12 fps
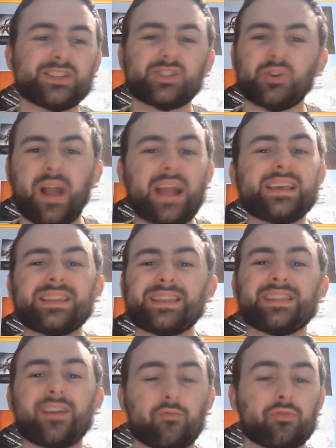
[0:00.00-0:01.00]
Is there
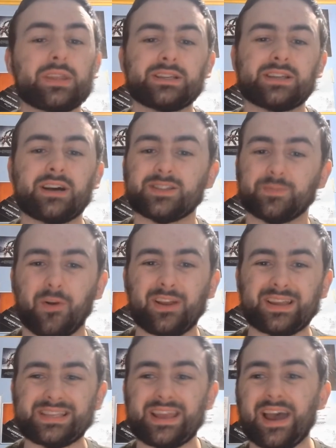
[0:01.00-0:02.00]
anything that really does
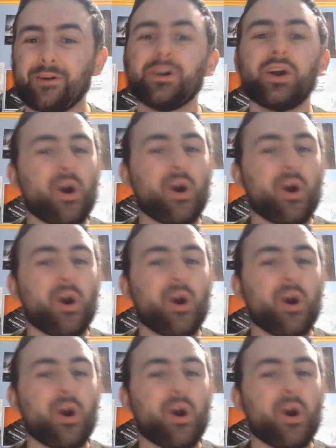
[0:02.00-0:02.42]
bring it down?